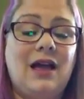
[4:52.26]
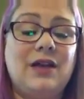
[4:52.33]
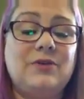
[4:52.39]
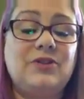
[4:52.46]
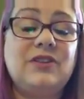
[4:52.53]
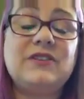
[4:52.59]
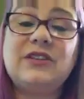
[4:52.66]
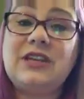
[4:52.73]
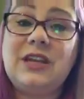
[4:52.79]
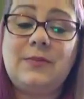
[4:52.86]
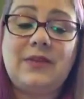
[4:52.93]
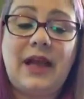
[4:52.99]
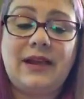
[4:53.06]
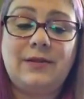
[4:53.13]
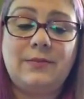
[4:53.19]
just
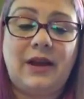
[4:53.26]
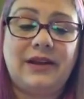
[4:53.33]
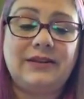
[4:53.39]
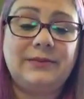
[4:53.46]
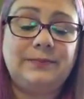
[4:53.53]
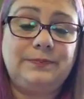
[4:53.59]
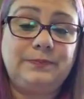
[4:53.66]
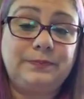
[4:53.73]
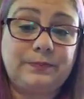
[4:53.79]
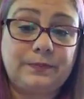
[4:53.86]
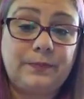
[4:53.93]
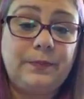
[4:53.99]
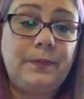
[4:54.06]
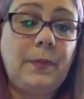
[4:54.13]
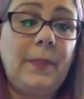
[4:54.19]
keep that in mind.
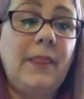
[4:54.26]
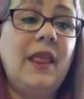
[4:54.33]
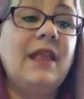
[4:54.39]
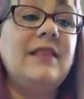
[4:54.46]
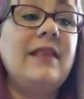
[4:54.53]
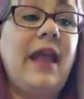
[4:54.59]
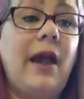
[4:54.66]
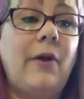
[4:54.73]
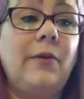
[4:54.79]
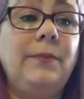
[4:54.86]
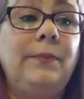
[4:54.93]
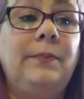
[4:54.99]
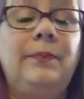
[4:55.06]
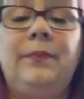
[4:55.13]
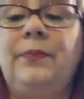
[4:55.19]
Now,
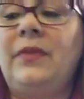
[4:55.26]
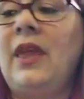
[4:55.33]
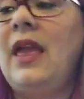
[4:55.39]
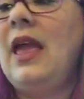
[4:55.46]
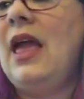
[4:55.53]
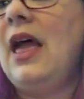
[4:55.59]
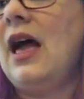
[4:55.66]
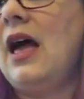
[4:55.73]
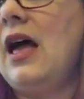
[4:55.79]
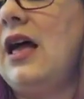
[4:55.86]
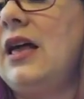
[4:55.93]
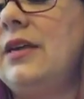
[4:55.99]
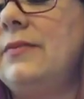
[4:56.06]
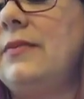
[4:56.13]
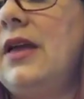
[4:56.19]

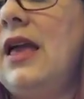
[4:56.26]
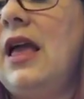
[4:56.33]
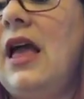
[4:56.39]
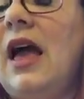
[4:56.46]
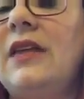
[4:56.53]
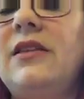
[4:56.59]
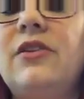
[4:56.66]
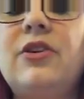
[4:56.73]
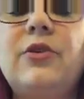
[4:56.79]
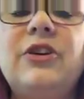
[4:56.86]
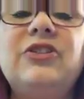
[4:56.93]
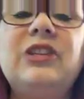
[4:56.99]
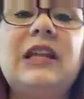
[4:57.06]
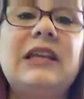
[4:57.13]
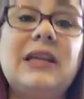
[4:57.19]
another
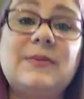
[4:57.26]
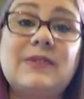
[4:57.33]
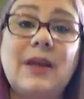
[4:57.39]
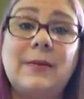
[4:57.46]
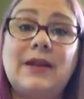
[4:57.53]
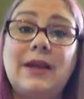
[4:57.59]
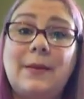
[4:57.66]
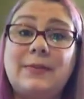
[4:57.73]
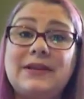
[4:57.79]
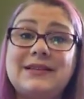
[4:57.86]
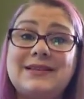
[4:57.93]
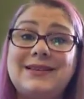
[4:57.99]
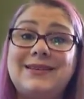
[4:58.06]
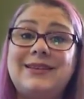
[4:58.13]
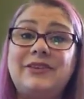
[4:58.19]
question that keeps coming up
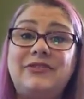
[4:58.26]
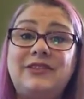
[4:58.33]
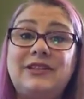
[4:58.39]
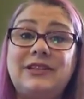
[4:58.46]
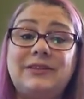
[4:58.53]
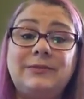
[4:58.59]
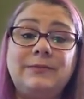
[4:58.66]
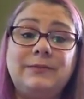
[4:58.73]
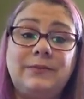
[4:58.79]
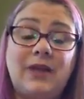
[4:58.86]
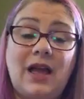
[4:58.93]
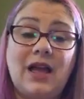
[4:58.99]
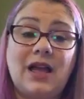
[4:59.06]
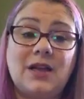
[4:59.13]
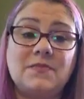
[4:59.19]
is lifting
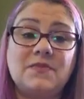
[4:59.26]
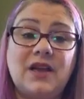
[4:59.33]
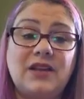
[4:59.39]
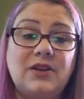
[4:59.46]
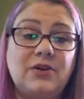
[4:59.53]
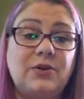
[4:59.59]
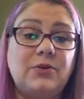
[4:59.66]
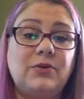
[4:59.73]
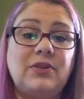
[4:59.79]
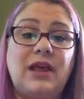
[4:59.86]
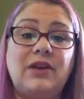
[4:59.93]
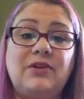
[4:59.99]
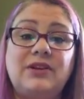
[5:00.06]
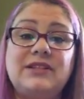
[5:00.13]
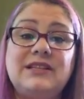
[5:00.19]
I know
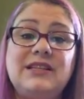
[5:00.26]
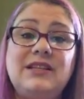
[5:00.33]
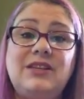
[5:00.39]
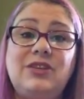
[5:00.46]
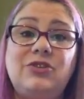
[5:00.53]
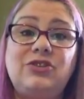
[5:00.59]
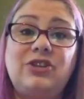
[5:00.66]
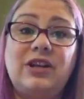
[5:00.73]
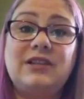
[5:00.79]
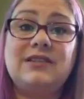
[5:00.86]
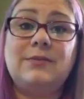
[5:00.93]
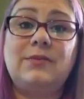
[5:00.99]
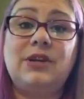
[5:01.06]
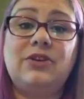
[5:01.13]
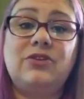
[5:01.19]
that Kristen, you shared
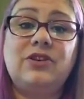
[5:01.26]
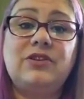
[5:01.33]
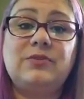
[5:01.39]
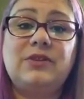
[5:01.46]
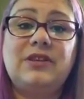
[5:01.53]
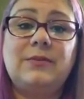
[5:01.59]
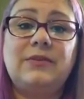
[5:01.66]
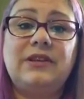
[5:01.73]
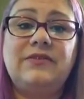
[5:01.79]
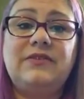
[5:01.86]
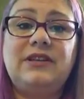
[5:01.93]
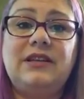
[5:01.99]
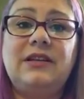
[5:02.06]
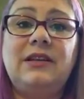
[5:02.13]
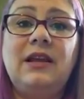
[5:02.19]
some pictures with them
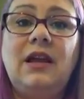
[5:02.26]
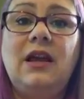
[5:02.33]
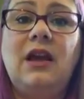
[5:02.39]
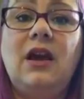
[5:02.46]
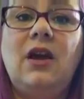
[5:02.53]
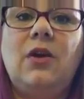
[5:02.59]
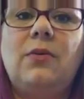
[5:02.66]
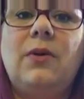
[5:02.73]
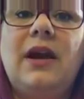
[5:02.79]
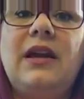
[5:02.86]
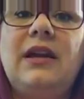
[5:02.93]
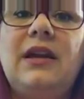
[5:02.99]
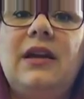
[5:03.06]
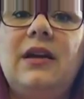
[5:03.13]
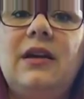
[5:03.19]
lifting right
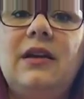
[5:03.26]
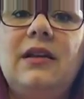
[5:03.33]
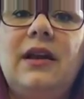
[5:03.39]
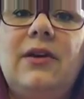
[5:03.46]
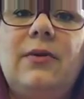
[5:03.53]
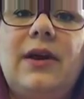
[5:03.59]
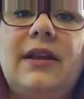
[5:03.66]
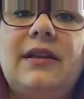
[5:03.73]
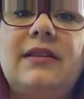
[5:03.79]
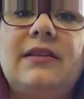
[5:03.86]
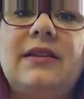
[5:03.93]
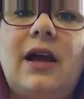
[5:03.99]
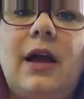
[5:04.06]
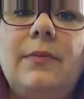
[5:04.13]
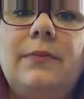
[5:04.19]
here, like right at the top.